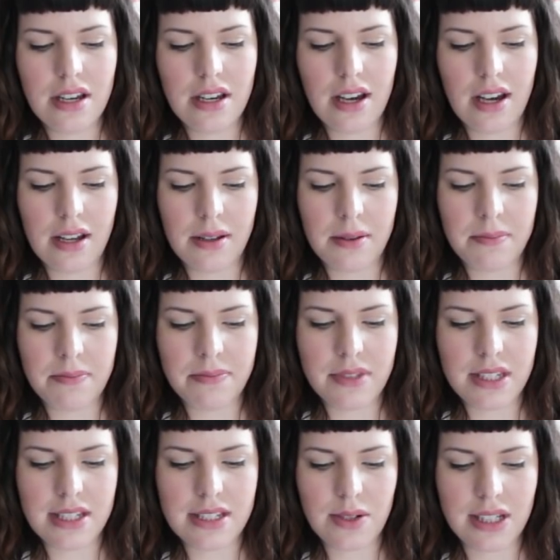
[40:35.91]

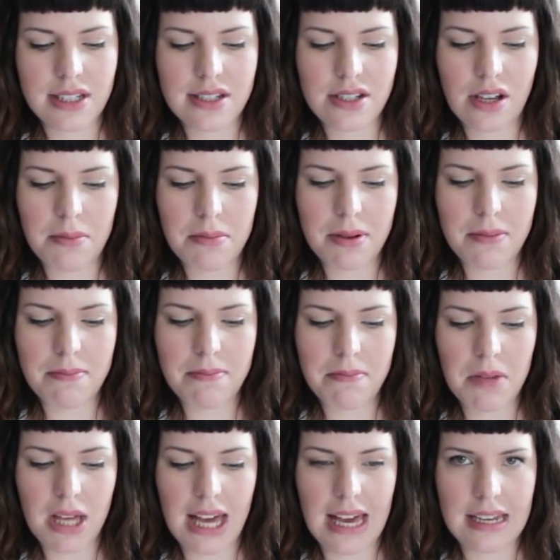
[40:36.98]
so I can stop
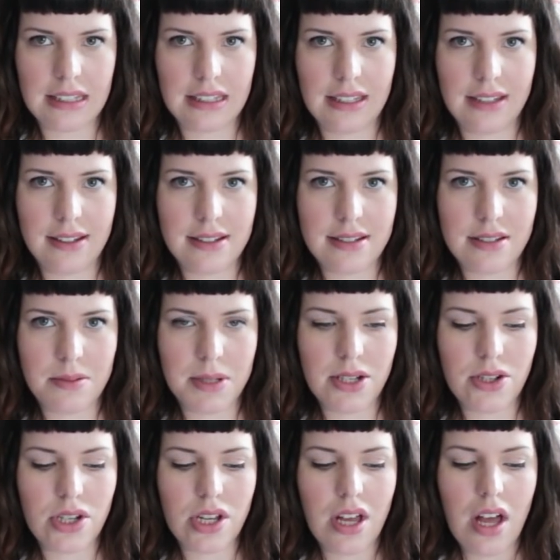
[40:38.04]
panicking so
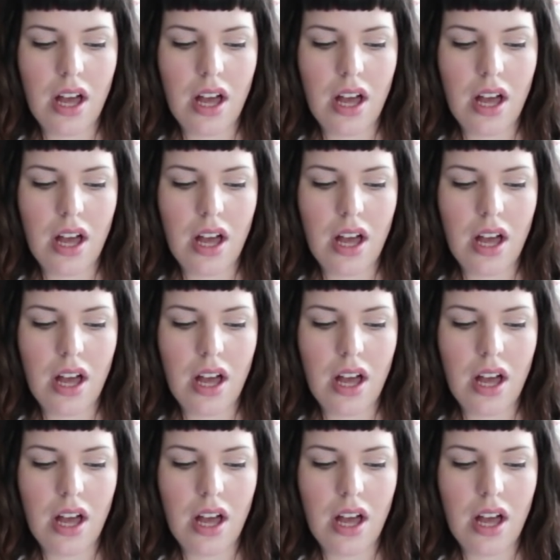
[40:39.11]
much.